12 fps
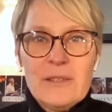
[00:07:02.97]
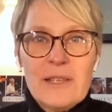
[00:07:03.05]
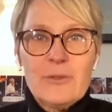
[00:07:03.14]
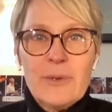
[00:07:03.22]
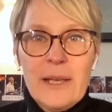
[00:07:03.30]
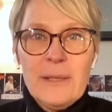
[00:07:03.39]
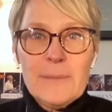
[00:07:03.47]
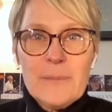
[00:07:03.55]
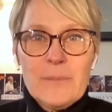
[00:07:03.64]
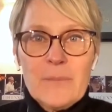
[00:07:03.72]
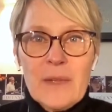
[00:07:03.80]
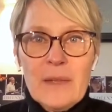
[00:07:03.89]
Is that right?
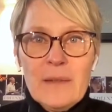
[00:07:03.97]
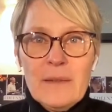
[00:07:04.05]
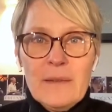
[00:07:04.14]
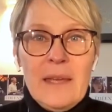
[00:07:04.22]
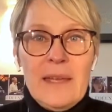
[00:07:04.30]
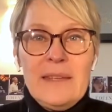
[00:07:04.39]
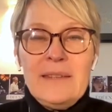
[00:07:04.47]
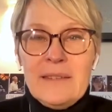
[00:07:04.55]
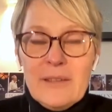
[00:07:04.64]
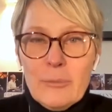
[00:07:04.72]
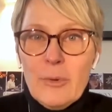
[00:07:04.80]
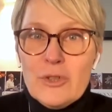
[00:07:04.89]
It
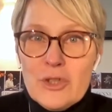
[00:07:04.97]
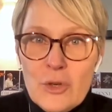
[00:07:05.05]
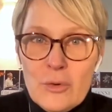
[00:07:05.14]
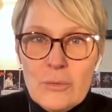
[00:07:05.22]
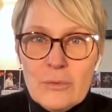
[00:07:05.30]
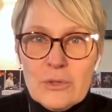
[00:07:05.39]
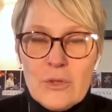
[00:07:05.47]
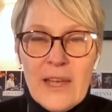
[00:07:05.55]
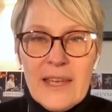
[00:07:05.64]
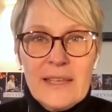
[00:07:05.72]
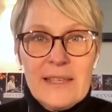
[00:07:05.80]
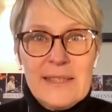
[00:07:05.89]
determines you, so I
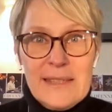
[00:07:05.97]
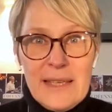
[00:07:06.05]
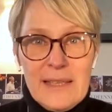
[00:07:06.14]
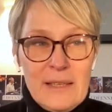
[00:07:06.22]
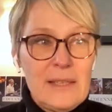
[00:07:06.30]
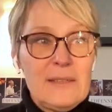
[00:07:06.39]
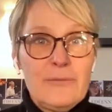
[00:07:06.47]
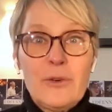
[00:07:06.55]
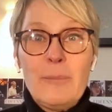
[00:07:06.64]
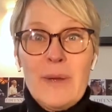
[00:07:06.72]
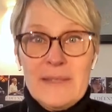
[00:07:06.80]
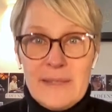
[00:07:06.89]
cannot say it
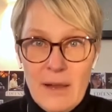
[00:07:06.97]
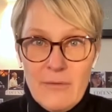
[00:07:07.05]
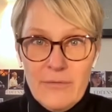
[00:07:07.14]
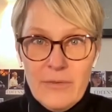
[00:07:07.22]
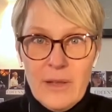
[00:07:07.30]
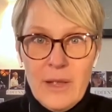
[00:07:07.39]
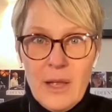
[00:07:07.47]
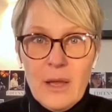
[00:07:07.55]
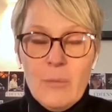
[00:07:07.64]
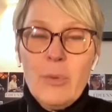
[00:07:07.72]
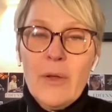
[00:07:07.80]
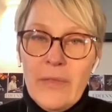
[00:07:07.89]
from myself.
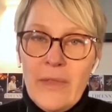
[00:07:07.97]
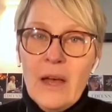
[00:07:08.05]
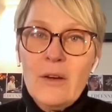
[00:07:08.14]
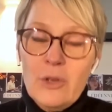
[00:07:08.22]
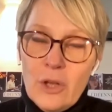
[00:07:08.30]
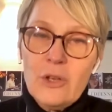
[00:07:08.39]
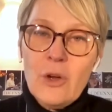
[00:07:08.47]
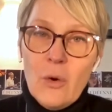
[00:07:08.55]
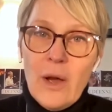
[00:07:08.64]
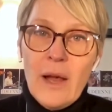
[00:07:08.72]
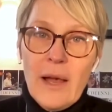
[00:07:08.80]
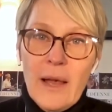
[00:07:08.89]
But now,
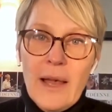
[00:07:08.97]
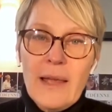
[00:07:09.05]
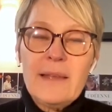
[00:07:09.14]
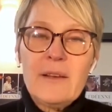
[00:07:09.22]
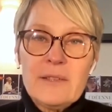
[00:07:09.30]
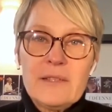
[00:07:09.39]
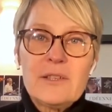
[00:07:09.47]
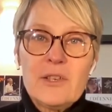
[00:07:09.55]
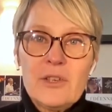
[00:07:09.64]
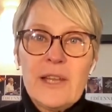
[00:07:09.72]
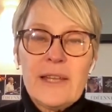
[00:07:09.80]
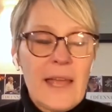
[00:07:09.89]
no. I
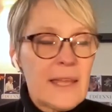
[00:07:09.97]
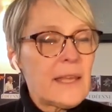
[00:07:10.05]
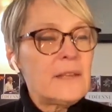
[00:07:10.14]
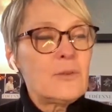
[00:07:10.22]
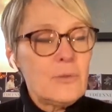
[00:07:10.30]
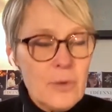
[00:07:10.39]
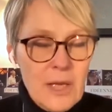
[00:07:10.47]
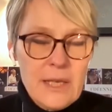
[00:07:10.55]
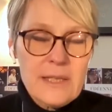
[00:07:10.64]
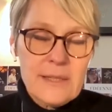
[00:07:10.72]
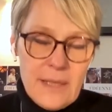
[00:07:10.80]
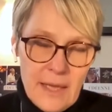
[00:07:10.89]
consider that I can
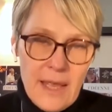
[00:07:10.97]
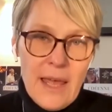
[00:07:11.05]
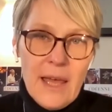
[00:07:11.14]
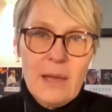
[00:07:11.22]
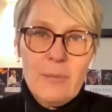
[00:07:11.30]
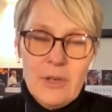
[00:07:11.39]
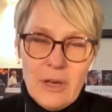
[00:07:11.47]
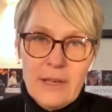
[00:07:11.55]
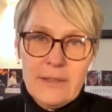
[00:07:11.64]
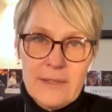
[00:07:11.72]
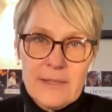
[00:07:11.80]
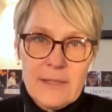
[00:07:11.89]
really say I'm an
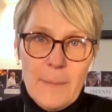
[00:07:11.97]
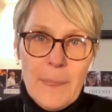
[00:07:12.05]
artist.